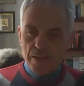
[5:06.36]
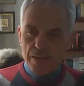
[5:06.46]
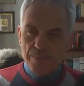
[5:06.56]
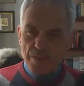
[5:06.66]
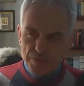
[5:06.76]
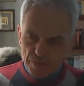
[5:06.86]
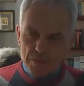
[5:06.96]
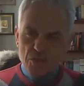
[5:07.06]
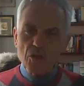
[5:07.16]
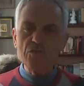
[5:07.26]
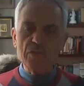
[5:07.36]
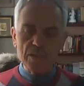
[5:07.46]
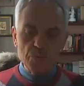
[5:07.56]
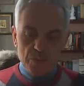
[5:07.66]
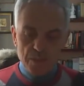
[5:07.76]
The first
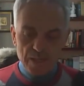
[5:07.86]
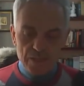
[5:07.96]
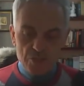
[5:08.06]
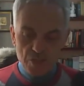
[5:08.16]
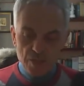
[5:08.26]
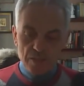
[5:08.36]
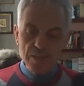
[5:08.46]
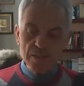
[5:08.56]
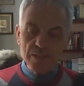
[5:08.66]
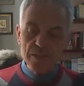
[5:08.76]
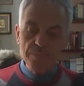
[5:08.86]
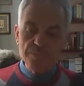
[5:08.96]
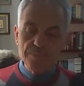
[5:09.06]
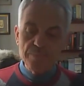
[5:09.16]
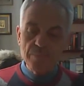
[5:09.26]
contact with nature
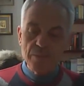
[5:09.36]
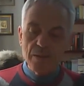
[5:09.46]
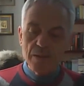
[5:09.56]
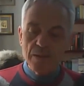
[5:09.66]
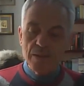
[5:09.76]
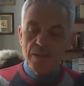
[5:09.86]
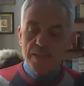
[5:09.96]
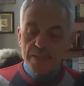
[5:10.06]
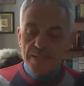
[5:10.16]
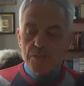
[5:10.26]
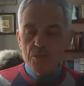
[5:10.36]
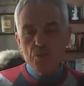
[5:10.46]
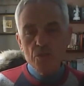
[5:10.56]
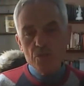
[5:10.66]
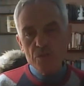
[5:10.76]
lead
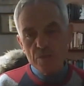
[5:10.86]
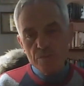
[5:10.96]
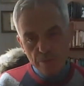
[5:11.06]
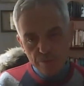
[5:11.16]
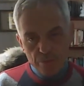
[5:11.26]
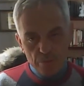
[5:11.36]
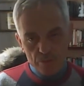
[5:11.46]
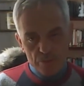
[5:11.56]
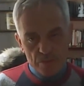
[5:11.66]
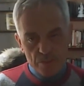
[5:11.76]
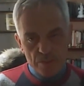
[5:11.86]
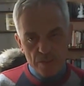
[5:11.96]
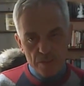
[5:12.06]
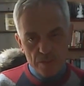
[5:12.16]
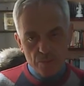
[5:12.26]
to simple thoughts
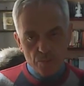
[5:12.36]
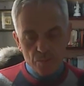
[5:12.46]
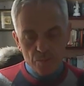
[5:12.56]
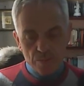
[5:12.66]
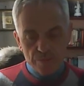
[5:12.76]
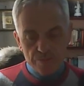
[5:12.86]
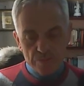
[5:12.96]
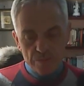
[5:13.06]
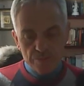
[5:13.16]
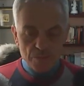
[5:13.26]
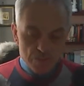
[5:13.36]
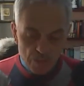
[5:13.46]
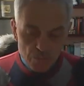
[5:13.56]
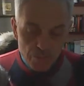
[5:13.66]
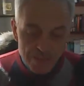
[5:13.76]
in Wordsworth's. For
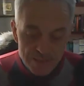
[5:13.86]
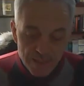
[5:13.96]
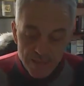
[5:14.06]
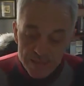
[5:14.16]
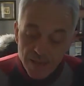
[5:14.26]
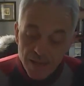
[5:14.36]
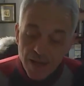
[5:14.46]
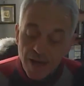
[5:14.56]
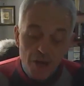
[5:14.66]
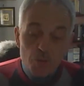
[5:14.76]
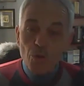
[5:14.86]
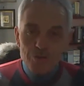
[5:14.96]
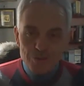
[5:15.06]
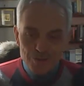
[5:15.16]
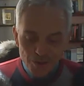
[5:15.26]
example, when he says, "I
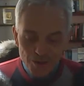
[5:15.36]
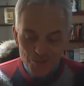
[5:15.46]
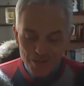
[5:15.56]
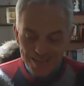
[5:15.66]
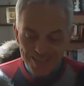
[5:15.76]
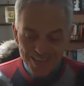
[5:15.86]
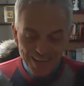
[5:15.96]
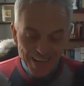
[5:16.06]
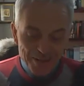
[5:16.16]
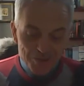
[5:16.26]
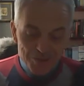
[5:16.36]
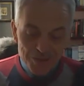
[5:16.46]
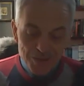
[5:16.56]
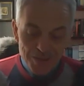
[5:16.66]
wandered lonely as a cloud,